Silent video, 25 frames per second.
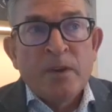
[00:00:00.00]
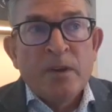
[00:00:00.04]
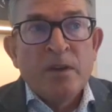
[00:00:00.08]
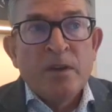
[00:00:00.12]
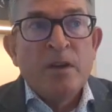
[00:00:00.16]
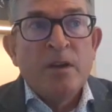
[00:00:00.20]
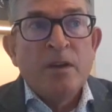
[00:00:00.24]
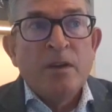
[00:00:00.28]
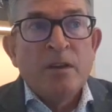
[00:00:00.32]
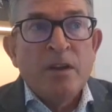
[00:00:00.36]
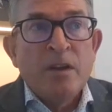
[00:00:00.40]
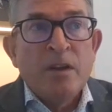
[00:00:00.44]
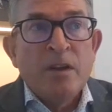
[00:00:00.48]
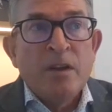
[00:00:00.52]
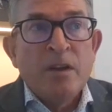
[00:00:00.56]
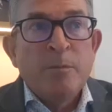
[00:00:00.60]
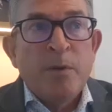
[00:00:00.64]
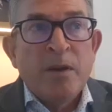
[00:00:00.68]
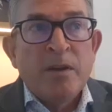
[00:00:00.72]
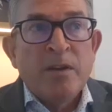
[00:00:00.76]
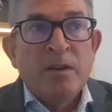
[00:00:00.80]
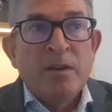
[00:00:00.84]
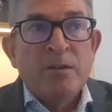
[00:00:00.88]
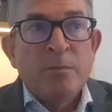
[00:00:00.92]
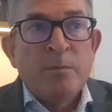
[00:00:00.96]
And
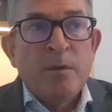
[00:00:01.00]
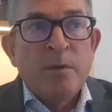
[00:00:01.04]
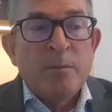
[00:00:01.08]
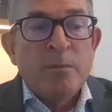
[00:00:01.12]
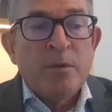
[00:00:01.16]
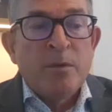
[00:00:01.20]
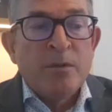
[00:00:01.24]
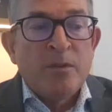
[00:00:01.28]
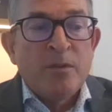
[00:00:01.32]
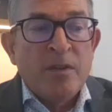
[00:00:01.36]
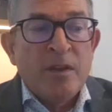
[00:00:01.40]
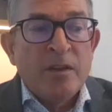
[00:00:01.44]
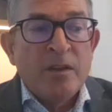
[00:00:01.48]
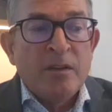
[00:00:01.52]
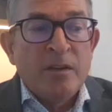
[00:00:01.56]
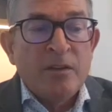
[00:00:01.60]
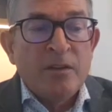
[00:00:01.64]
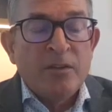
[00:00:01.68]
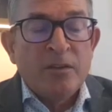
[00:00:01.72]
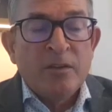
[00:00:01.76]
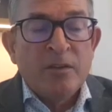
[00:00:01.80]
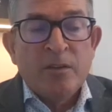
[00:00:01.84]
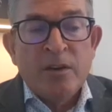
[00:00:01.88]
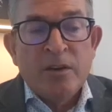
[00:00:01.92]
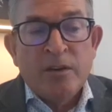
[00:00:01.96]
independence members, then
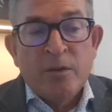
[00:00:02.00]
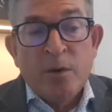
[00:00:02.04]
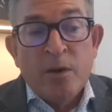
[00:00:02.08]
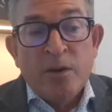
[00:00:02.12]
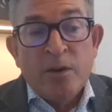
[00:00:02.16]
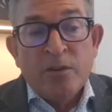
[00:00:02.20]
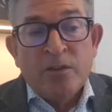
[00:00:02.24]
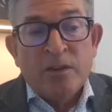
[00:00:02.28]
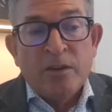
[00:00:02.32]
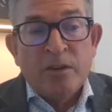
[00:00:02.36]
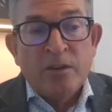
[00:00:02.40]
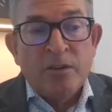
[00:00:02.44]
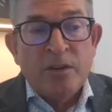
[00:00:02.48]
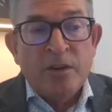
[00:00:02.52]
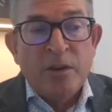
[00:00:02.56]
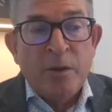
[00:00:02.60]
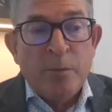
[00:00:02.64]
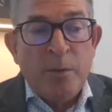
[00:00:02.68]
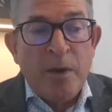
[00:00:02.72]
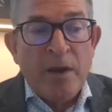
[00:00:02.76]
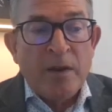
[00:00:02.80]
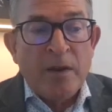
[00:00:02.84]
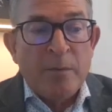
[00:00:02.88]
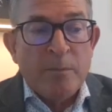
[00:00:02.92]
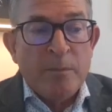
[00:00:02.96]
that's a great question, because
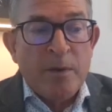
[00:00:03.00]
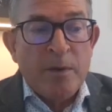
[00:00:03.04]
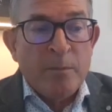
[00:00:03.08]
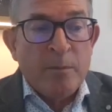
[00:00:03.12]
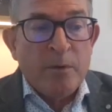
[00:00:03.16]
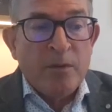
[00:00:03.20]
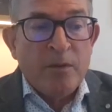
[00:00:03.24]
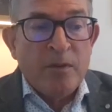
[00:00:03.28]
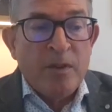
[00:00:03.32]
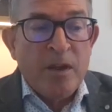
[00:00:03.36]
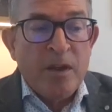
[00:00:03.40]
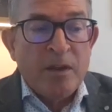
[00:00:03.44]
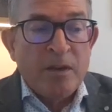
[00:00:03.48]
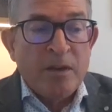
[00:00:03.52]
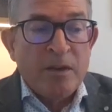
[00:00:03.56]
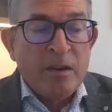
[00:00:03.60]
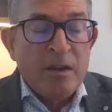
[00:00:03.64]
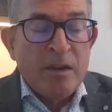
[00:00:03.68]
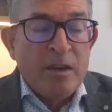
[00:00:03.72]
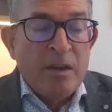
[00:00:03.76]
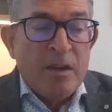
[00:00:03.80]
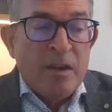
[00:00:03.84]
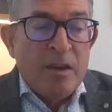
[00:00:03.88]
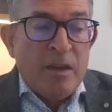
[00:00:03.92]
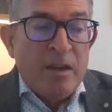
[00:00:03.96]
independent members then,
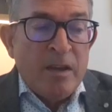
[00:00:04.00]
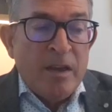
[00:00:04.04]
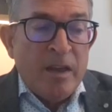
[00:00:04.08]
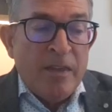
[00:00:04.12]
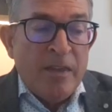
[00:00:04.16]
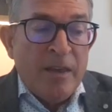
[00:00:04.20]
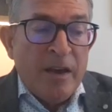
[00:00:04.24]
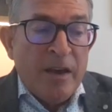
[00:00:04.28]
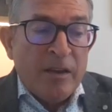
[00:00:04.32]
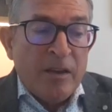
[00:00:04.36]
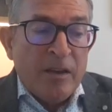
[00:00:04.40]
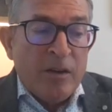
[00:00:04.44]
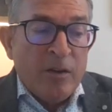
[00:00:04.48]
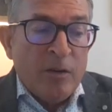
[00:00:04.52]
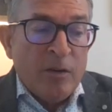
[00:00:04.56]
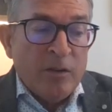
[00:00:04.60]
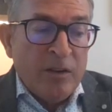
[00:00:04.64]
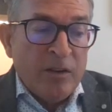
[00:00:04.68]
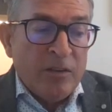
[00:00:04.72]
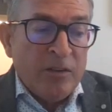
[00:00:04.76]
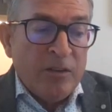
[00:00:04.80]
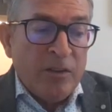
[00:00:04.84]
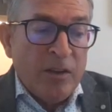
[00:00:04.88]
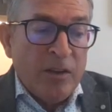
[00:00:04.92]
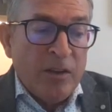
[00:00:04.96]
in that
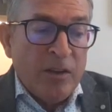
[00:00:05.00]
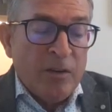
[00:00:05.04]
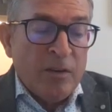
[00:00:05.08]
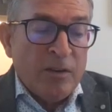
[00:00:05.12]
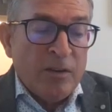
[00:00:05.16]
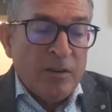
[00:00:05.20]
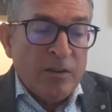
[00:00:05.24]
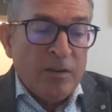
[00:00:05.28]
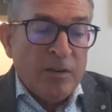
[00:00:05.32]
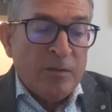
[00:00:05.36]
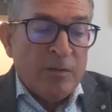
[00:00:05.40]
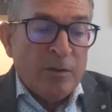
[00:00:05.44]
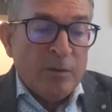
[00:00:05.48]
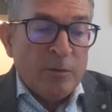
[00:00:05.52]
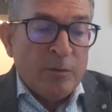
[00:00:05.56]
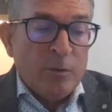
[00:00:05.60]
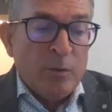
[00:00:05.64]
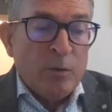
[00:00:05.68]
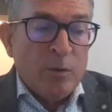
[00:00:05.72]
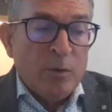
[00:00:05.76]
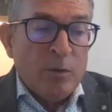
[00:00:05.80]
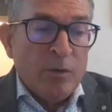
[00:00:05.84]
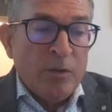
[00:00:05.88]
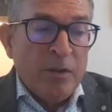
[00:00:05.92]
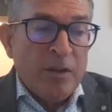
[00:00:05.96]
context, take on a different
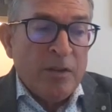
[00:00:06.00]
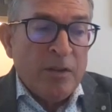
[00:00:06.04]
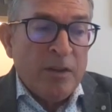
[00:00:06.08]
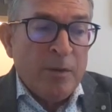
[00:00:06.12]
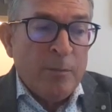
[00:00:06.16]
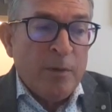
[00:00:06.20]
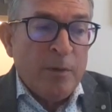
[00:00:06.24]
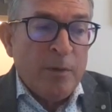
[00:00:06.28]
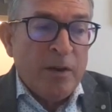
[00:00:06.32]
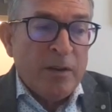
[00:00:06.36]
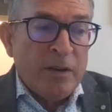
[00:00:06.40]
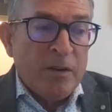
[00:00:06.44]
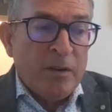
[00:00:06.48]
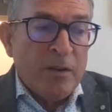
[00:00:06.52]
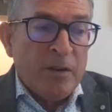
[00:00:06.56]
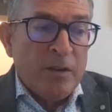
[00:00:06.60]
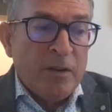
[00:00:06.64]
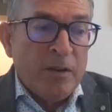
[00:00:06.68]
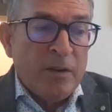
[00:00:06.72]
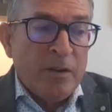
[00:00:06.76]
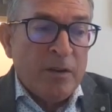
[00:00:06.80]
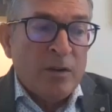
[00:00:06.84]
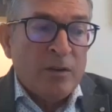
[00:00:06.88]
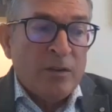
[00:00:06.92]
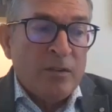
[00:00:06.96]
role than they might
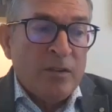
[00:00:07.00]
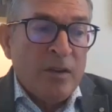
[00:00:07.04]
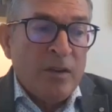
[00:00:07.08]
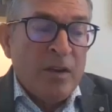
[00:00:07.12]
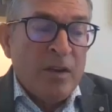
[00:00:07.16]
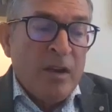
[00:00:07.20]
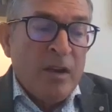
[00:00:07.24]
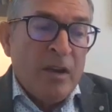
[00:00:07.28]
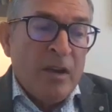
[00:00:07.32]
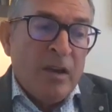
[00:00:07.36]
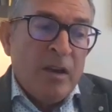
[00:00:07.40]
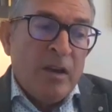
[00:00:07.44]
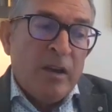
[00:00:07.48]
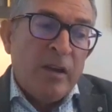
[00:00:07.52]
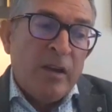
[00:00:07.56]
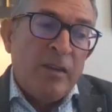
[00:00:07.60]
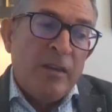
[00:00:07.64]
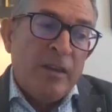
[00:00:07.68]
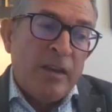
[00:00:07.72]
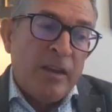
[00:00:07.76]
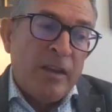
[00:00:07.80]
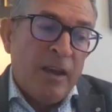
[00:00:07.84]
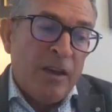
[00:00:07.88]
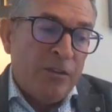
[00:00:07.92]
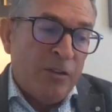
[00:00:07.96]
otherwise. In the
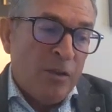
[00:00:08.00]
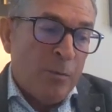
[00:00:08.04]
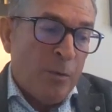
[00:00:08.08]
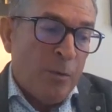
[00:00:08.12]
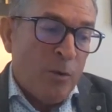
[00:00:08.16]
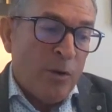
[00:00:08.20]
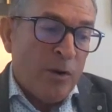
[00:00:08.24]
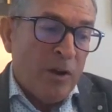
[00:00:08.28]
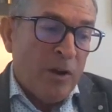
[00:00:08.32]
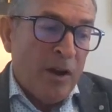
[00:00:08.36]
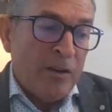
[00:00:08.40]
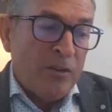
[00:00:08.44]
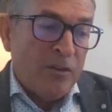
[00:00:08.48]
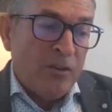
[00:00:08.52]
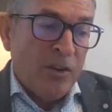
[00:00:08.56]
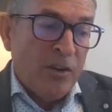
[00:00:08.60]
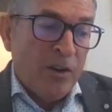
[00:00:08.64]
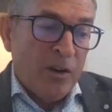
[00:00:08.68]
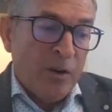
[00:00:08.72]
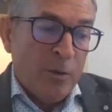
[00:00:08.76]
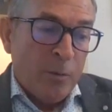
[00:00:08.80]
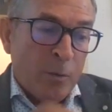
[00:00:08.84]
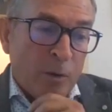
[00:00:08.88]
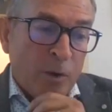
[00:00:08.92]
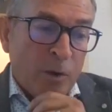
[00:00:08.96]
case of the board I
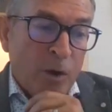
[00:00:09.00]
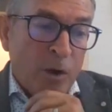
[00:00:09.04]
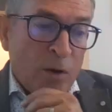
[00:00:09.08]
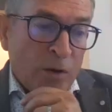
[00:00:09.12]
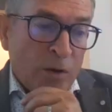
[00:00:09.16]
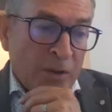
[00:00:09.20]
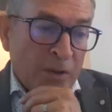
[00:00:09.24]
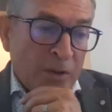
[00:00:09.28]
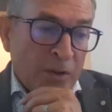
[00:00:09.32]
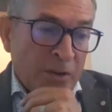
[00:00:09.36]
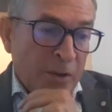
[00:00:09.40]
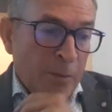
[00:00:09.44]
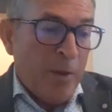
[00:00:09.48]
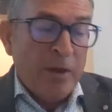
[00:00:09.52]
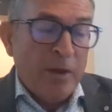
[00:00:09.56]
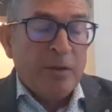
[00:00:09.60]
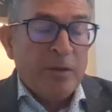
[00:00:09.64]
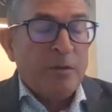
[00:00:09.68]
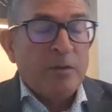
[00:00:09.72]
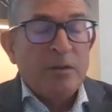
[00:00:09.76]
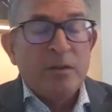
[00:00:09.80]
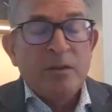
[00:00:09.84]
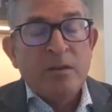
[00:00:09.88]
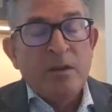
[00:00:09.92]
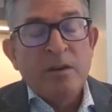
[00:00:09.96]
chair, we're all
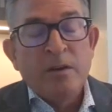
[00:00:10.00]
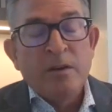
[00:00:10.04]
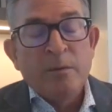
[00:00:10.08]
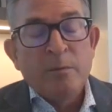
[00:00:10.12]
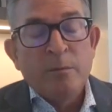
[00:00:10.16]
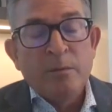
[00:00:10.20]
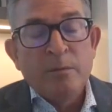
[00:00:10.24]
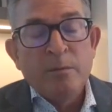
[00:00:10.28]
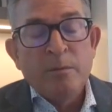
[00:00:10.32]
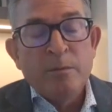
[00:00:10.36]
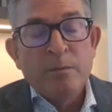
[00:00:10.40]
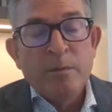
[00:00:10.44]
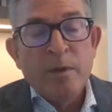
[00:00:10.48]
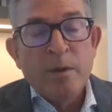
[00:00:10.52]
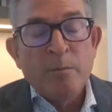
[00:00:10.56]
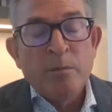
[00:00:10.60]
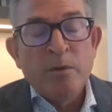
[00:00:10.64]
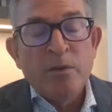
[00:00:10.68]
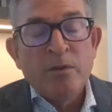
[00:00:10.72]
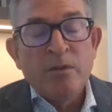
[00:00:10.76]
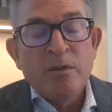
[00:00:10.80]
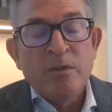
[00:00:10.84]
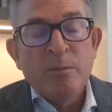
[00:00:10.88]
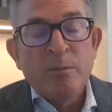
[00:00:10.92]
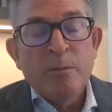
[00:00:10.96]
independent
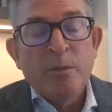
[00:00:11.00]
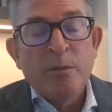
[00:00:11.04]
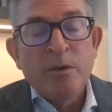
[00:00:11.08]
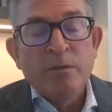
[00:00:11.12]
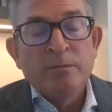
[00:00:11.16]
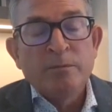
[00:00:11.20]
members.